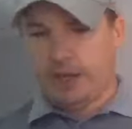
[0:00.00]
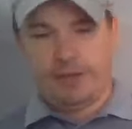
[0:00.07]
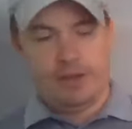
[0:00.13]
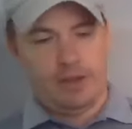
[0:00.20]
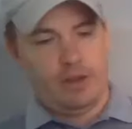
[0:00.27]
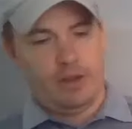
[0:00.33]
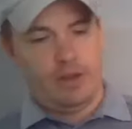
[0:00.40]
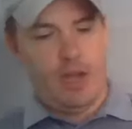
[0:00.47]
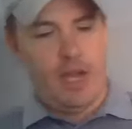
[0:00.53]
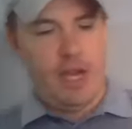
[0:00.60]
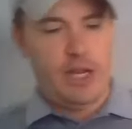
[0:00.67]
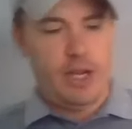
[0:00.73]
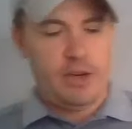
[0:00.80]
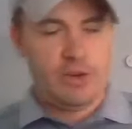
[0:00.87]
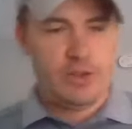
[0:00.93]
think
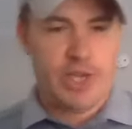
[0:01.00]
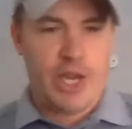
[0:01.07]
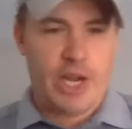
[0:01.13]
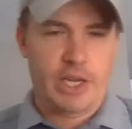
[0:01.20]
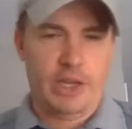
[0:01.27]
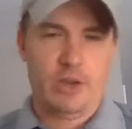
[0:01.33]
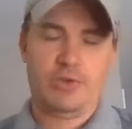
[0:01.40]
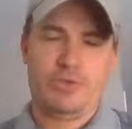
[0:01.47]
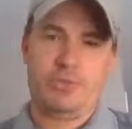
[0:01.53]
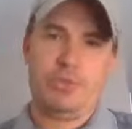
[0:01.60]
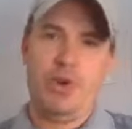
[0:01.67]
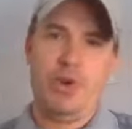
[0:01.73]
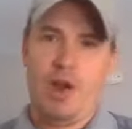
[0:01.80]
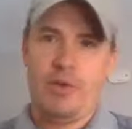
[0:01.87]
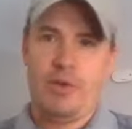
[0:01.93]
any understanding goes from the
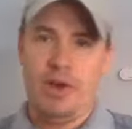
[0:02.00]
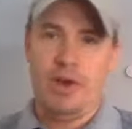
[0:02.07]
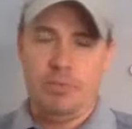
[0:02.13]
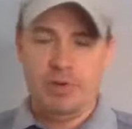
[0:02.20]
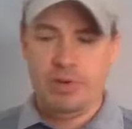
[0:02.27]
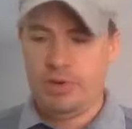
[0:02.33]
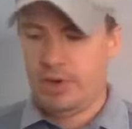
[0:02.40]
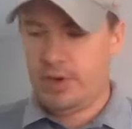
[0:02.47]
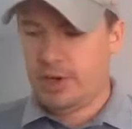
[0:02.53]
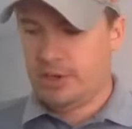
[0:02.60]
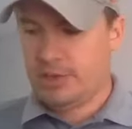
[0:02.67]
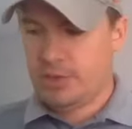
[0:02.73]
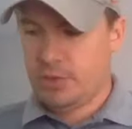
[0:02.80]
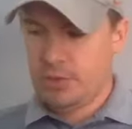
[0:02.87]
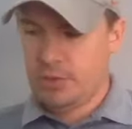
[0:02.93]
ground up.
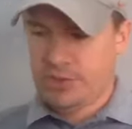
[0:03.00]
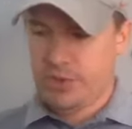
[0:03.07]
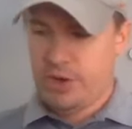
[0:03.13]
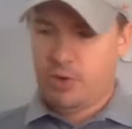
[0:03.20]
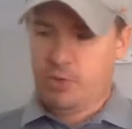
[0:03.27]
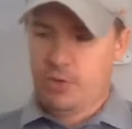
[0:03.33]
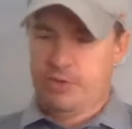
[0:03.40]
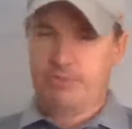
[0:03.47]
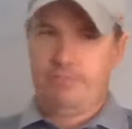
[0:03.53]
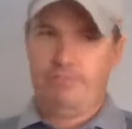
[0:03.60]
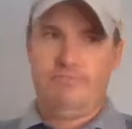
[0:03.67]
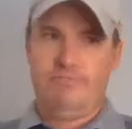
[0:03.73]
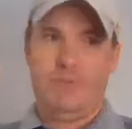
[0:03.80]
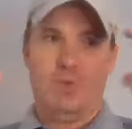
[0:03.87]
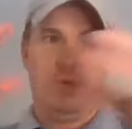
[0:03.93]
So we'll start with
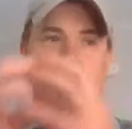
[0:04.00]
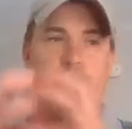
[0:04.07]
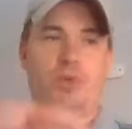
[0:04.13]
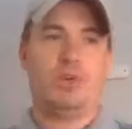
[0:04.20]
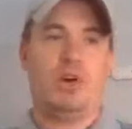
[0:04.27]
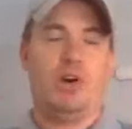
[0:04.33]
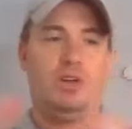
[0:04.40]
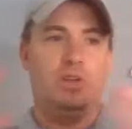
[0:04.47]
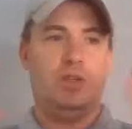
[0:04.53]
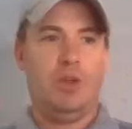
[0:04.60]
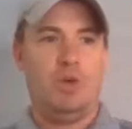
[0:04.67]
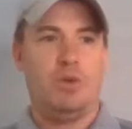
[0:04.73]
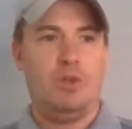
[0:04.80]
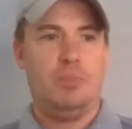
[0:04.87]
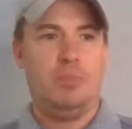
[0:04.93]
what you would call
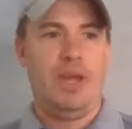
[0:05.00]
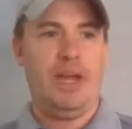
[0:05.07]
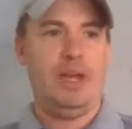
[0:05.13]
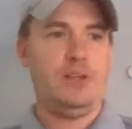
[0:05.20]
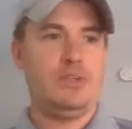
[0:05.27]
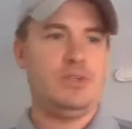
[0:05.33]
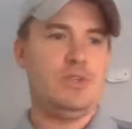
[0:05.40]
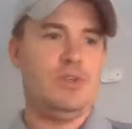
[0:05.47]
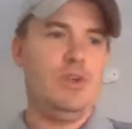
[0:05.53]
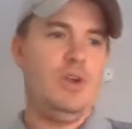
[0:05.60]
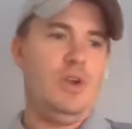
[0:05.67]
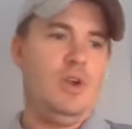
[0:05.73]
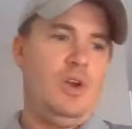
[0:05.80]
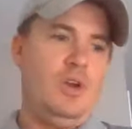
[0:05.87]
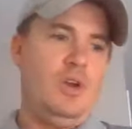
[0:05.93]
local banks.
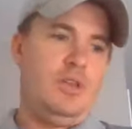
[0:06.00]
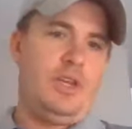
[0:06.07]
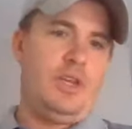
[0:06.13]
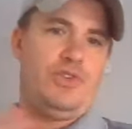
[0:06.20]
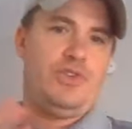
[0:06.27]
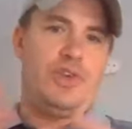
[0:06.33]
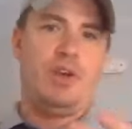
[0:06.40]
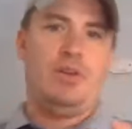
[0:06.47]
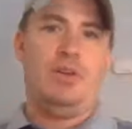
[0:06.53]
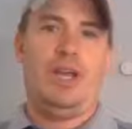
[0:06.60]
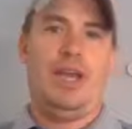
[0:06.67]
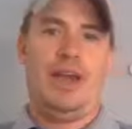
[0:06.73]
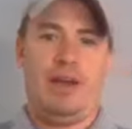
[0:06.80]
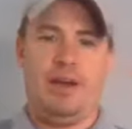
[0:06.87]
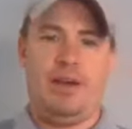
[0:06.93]
They generally
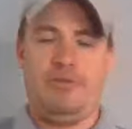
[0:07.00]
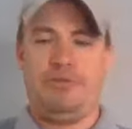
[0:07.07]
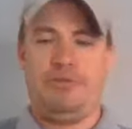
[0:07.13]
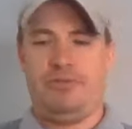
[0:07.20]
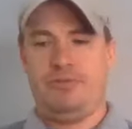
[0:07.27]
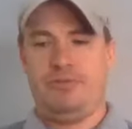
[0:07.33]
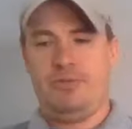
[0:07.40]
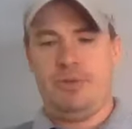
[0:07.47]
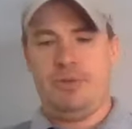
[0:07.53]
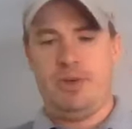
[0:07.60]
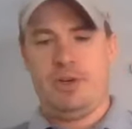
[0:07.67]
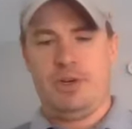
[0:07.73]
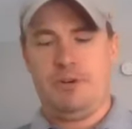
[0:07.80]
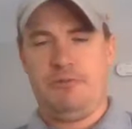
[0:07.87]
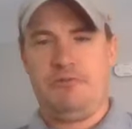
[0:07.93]
have
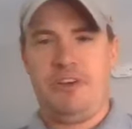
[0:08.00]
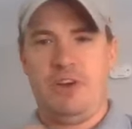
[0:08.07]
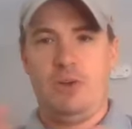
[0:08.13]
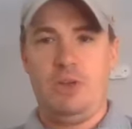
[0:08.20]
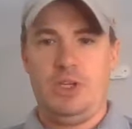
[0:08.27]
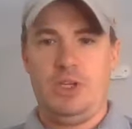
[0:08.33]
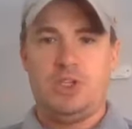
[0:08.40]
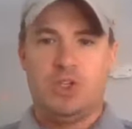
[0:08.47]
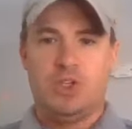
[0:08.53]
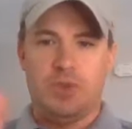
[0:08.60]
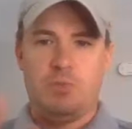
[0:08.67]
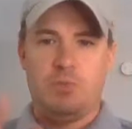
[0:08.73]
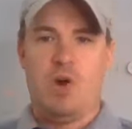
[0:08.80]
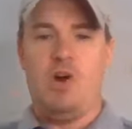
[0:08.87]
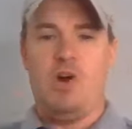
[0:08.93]
a fairly
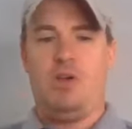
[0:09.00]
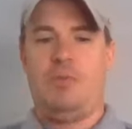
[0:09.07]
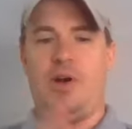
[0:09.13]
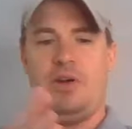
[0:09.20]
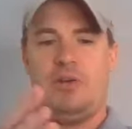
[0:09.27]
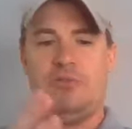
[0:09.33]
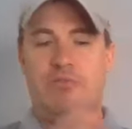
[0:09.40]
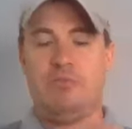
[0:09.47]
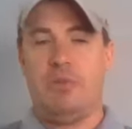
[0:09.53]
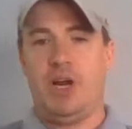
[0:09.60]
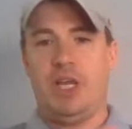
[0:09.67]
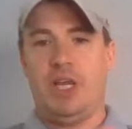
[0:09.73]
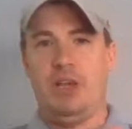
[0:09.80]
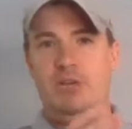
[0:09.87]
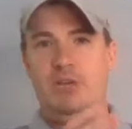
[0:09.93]
small amount of
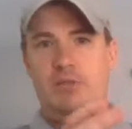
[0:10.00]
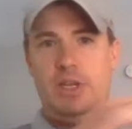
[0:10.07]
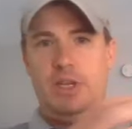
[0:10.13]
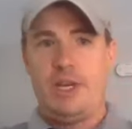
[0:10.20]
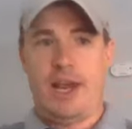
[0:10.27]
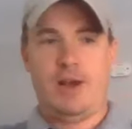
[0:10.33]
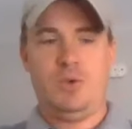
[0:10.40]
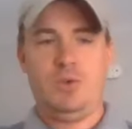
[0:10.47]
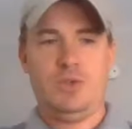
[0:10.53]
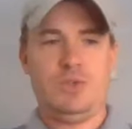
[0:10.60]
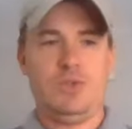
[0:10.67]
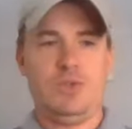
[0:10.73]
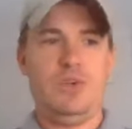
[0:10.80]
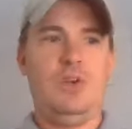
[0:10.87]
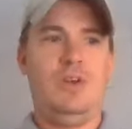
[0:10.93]
money in-house.